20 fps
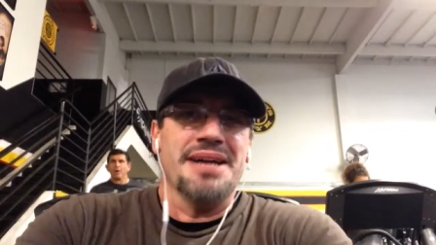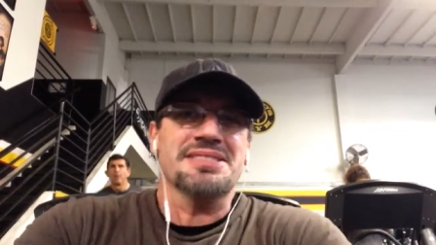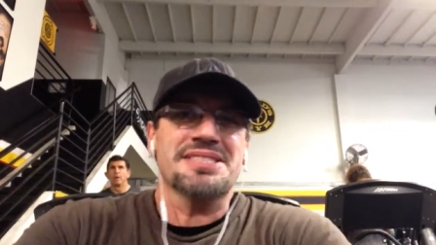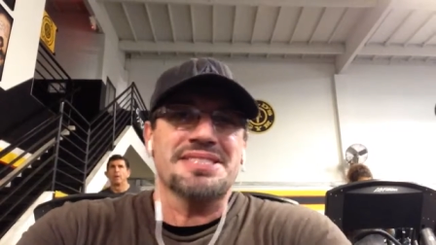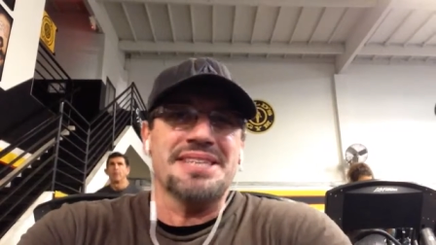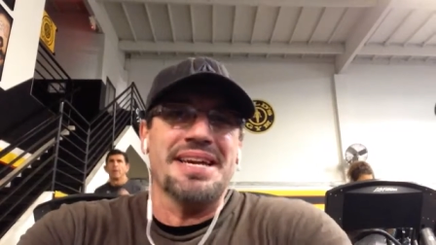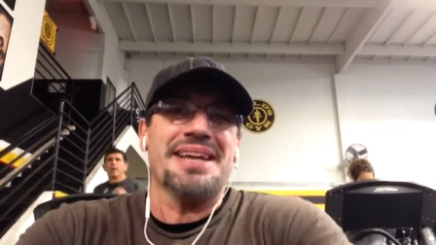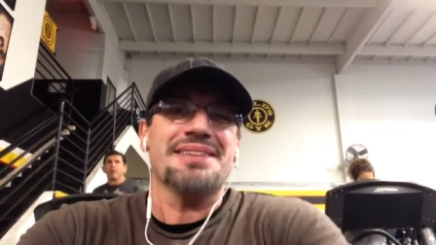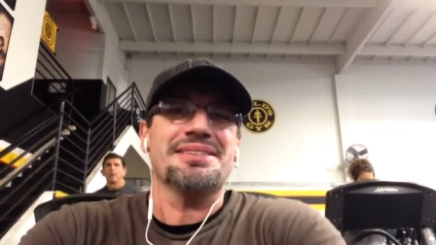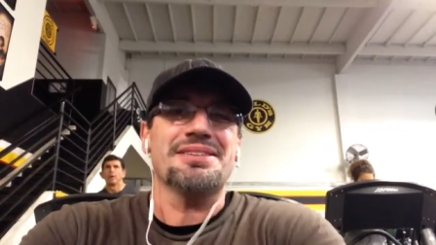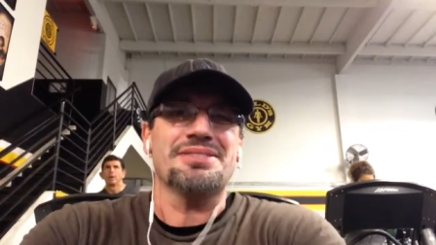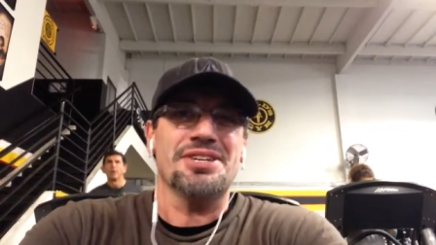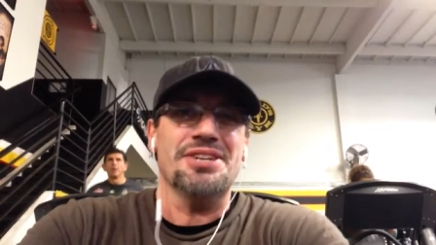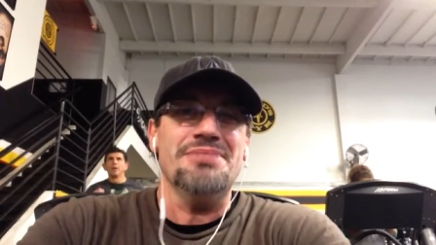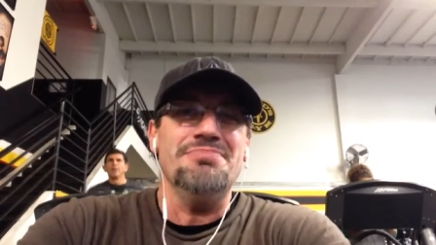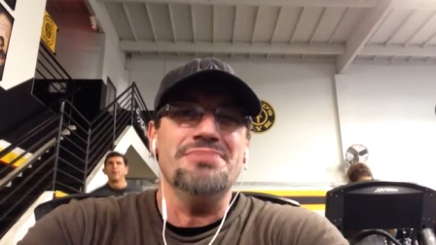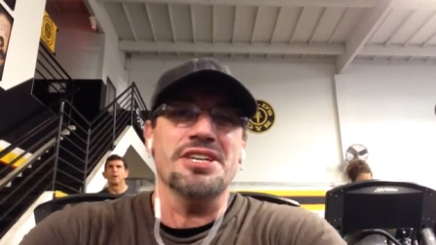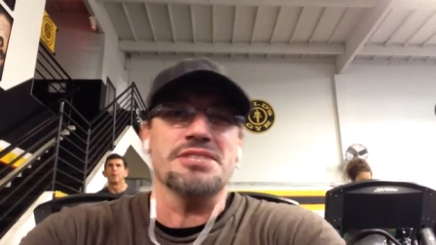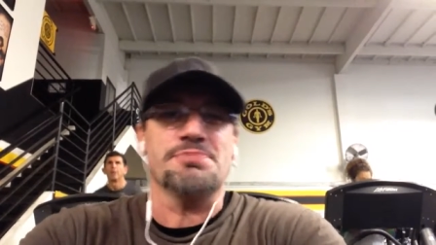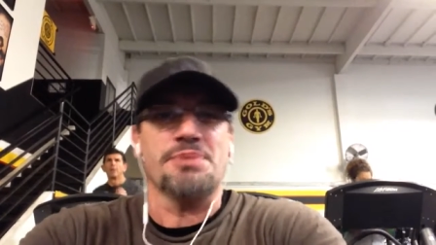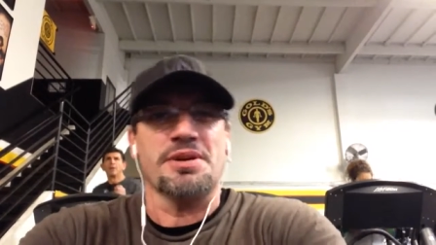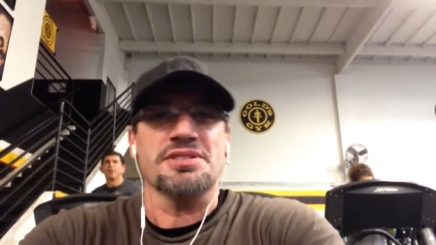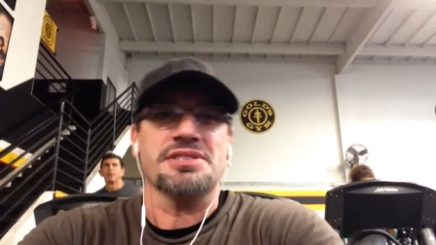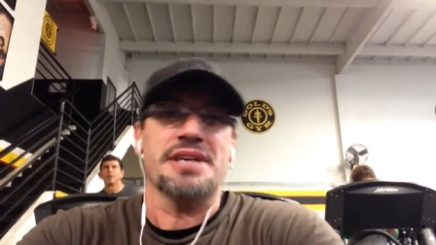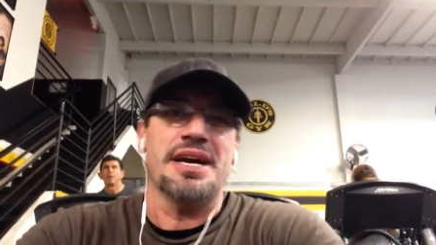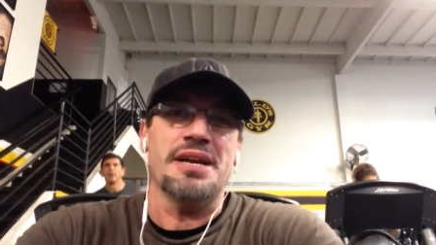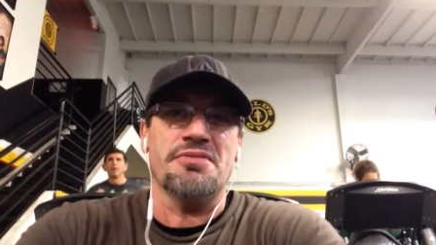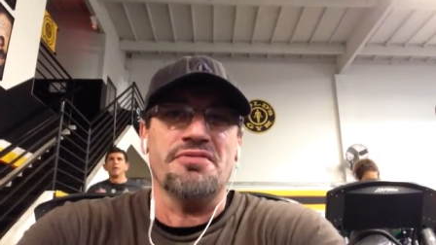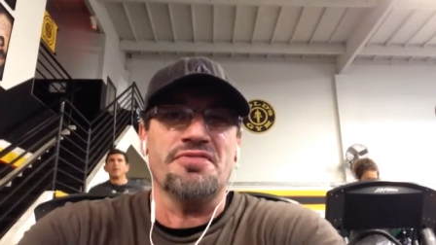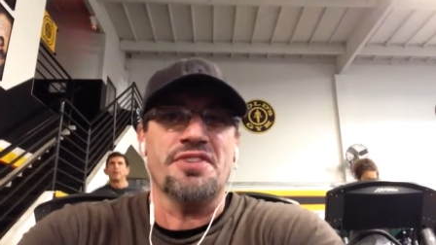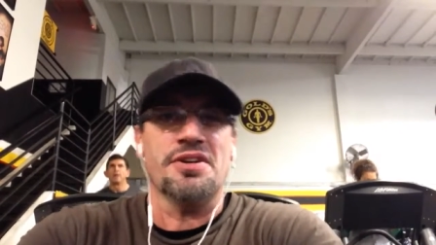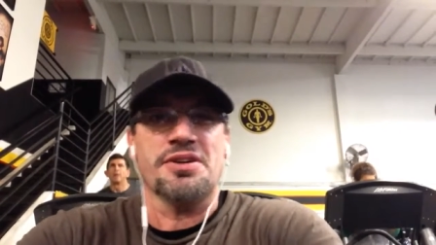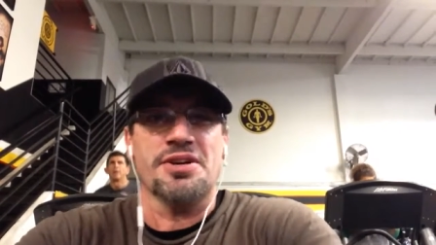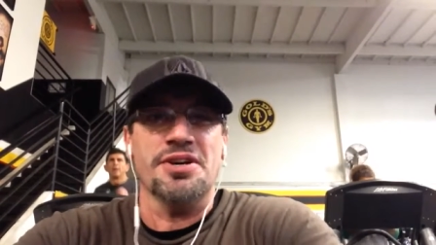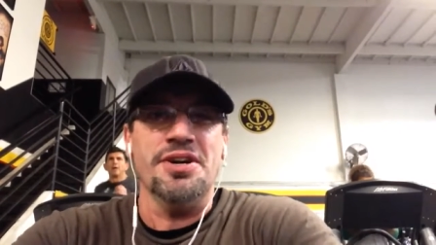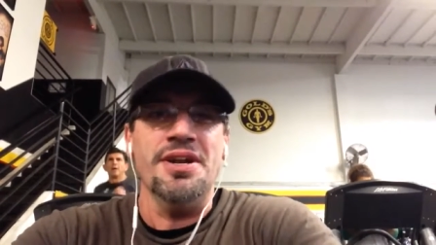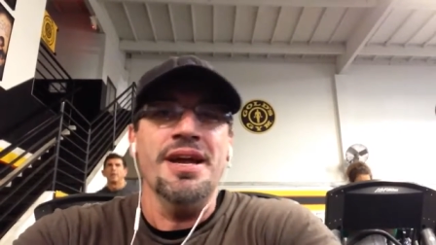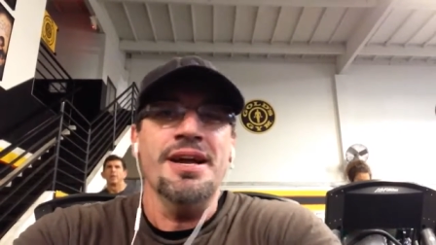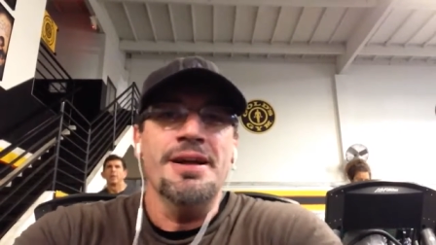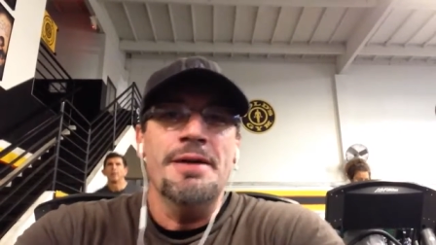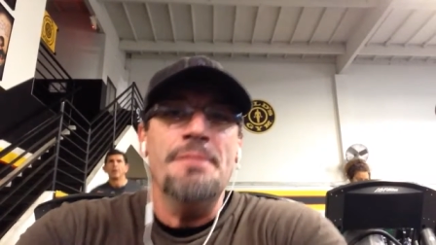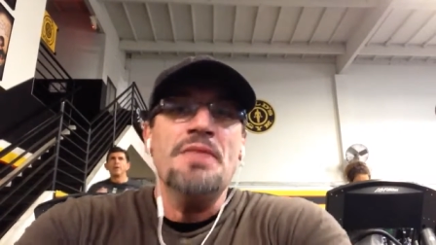else sick at the gym just because I don't feel good.